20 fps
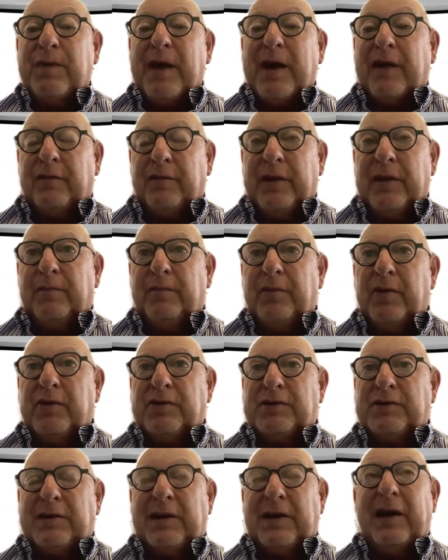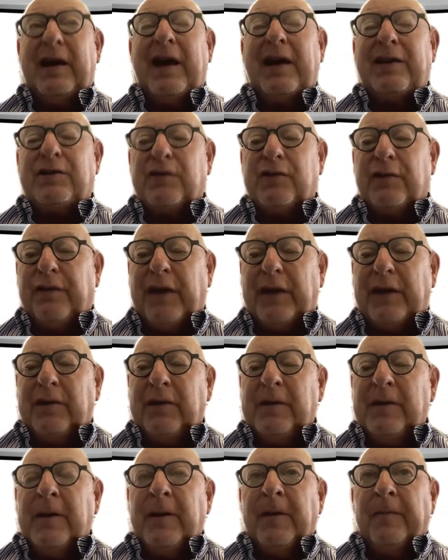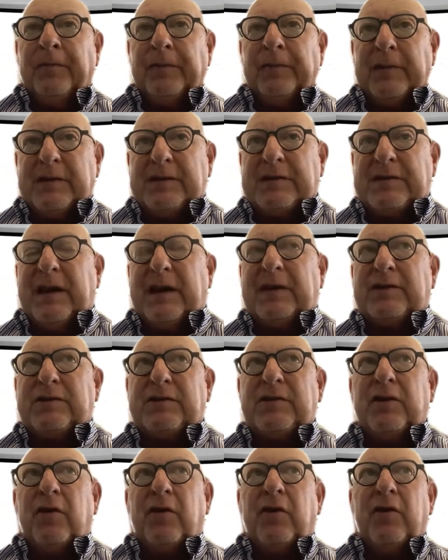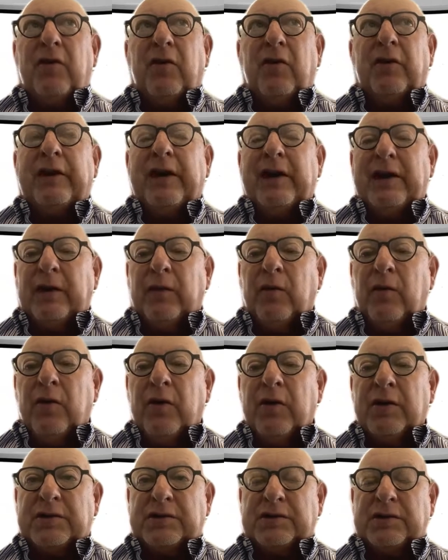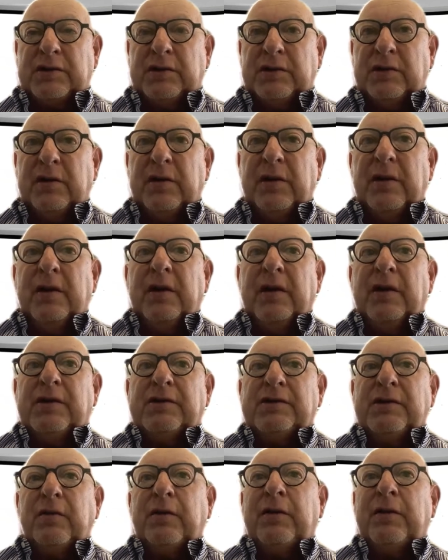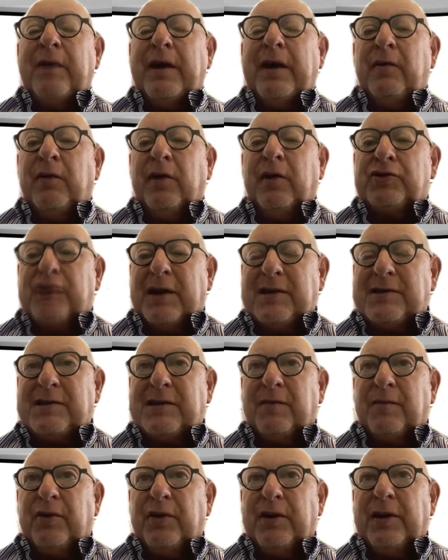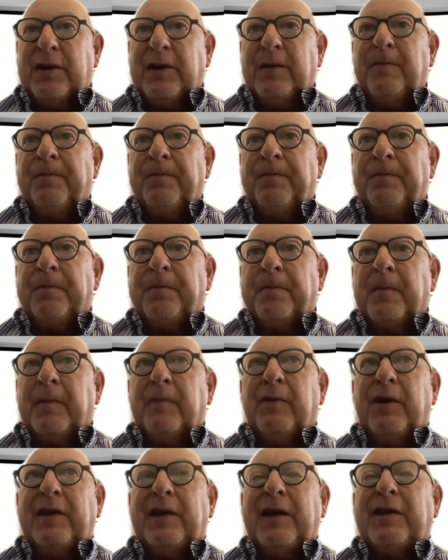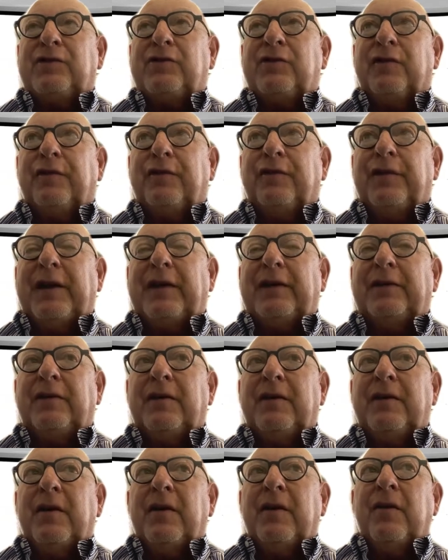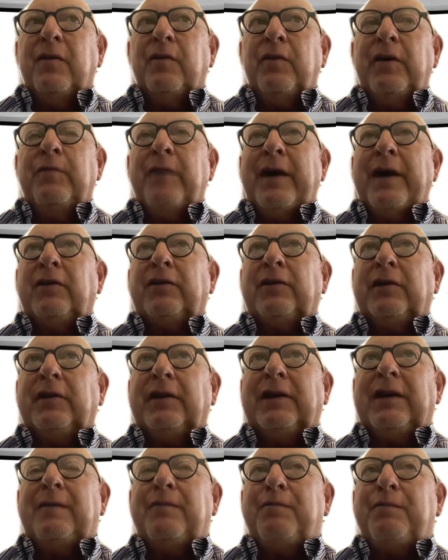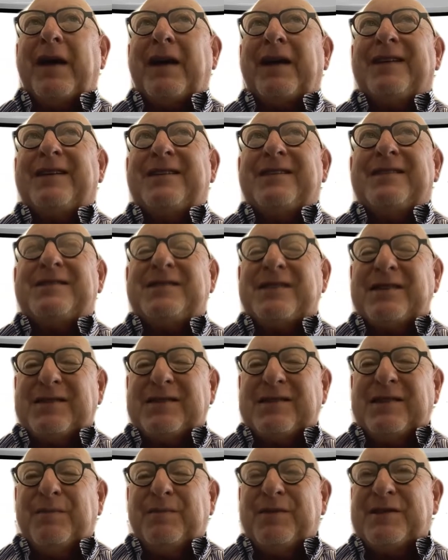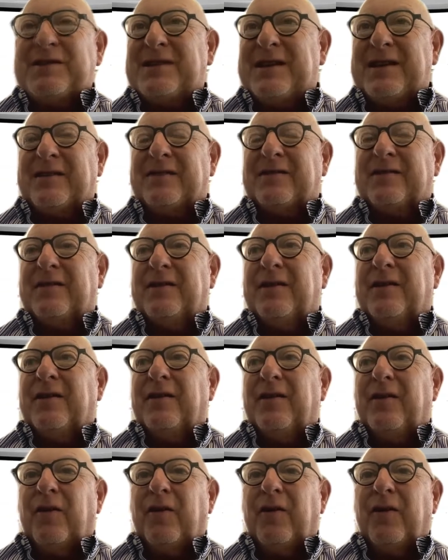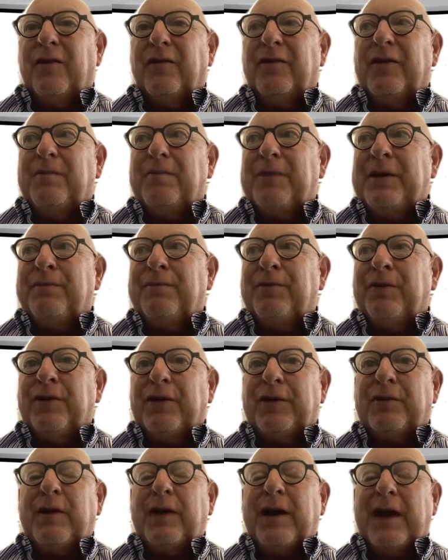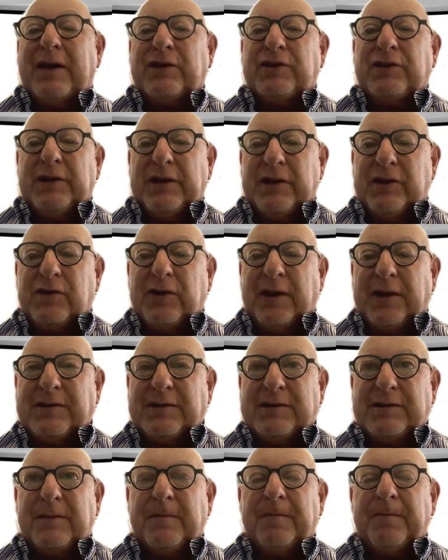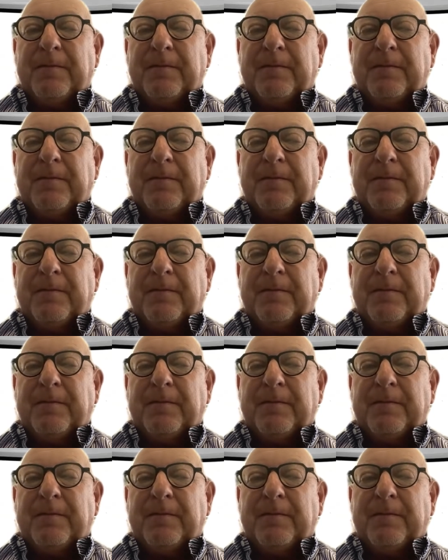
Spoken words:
back from that person. And in actual fact, the stacks are getting worse. So we may well trace somebody, but in actual fact, we may not get back 60% of the people that we actually trace.